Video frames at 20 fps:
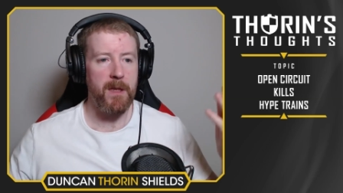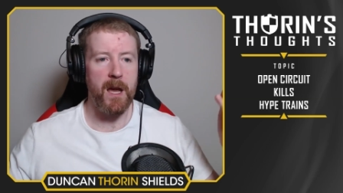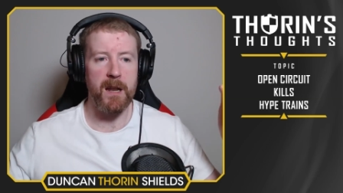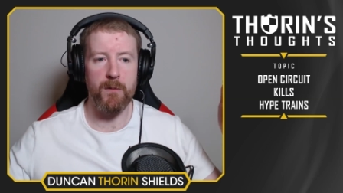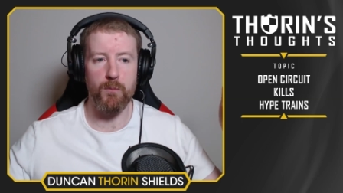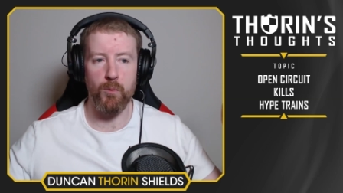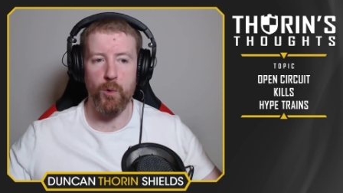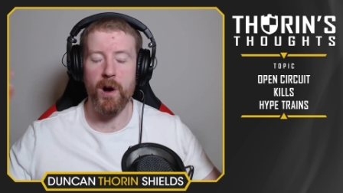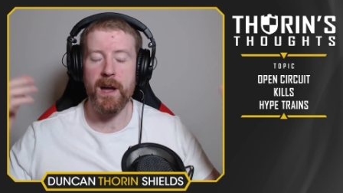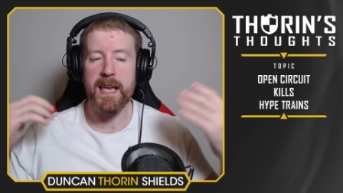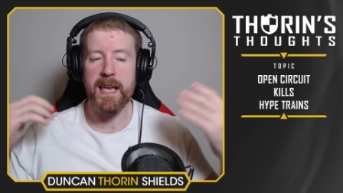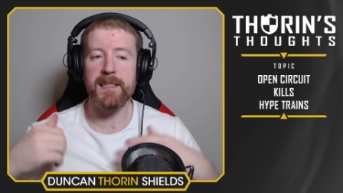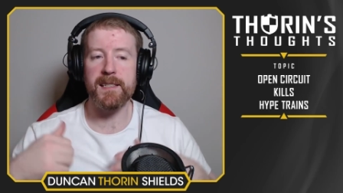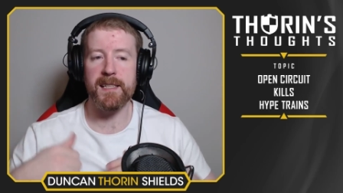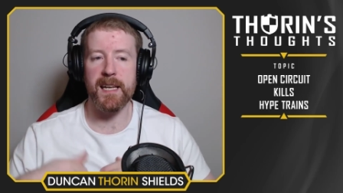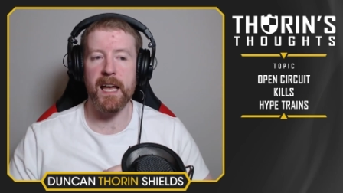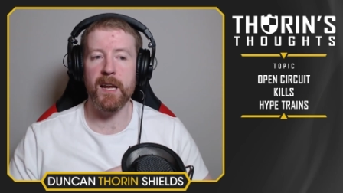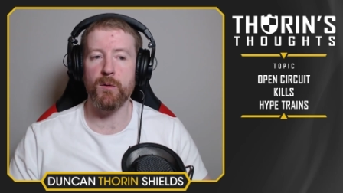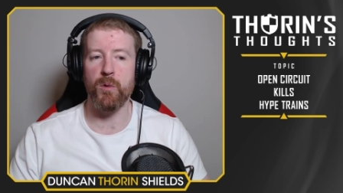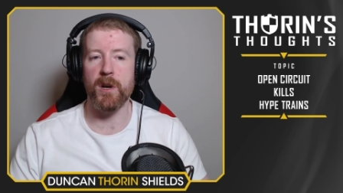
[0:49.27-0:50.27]
And what he
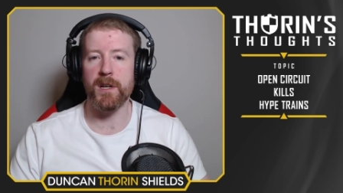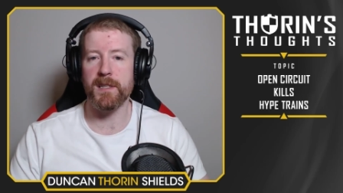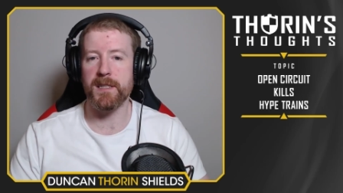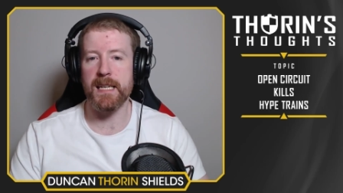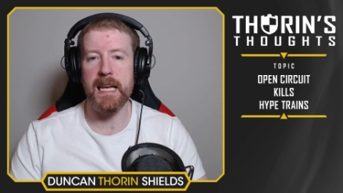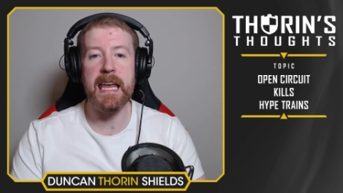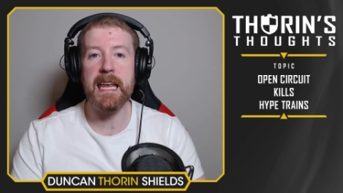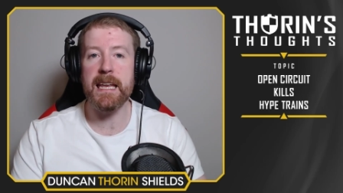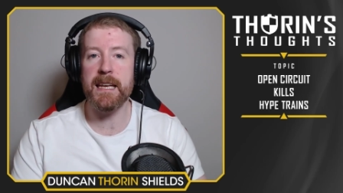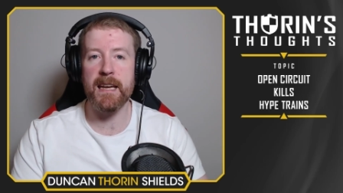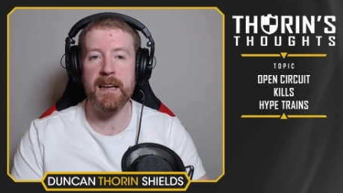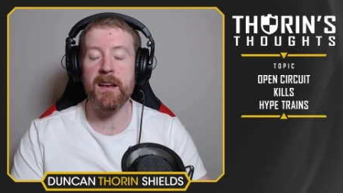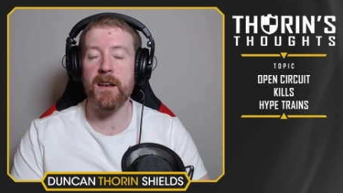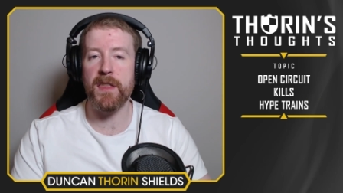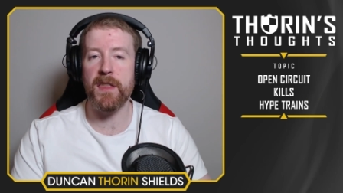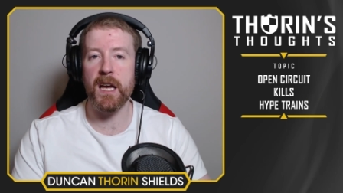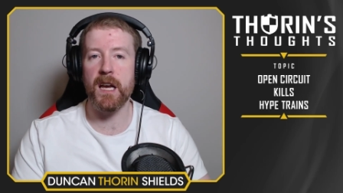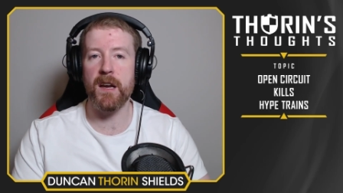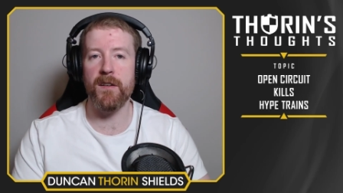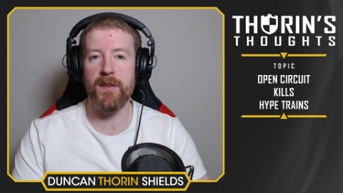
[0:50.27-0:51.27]
said was he didn't
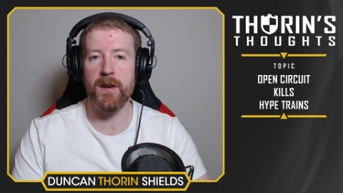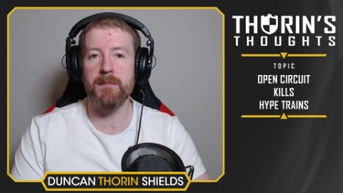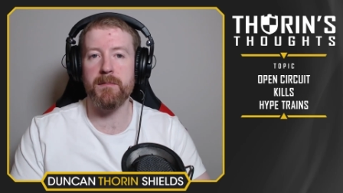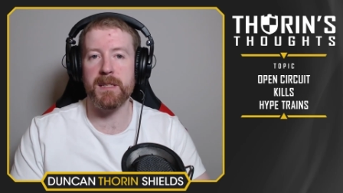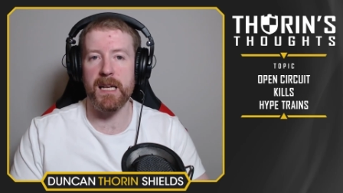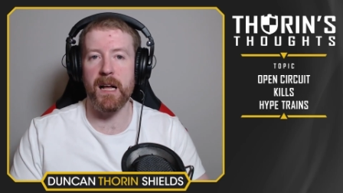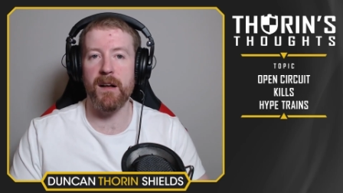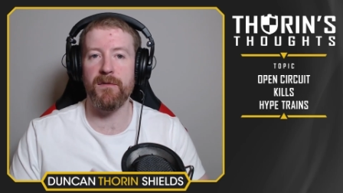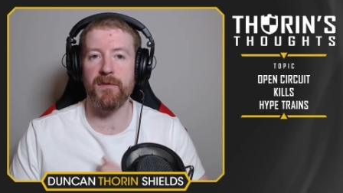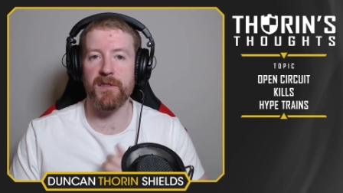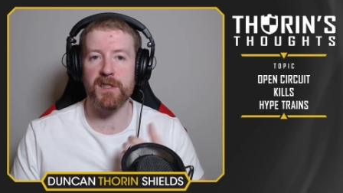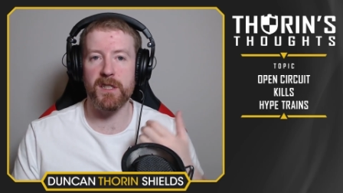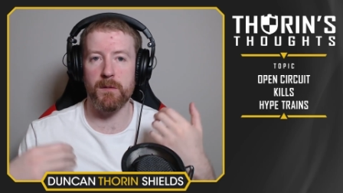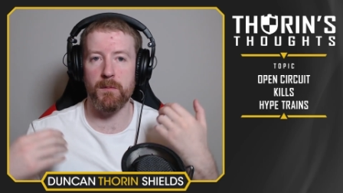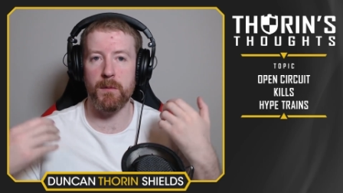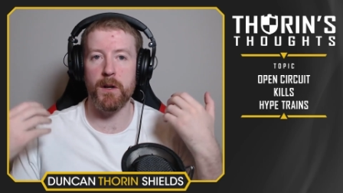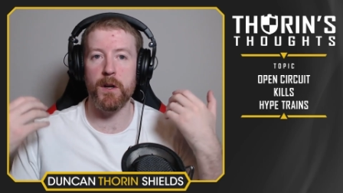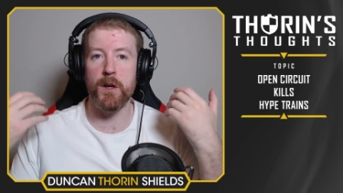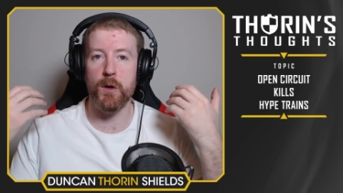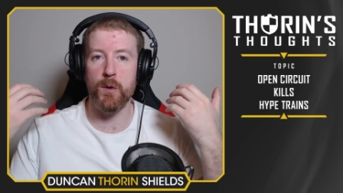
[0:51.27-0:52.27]
think of himself as
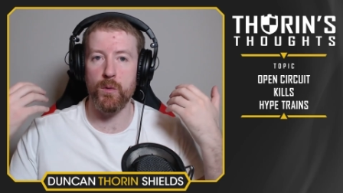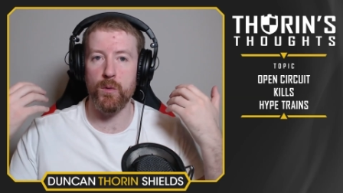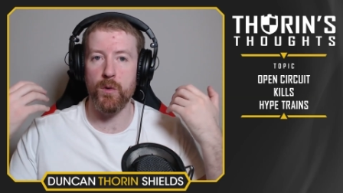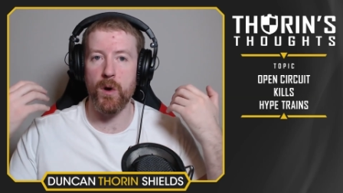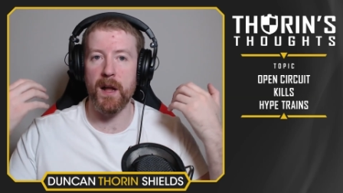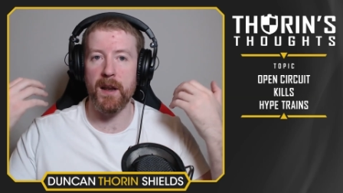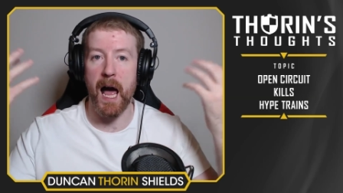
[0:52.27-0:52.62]
someone who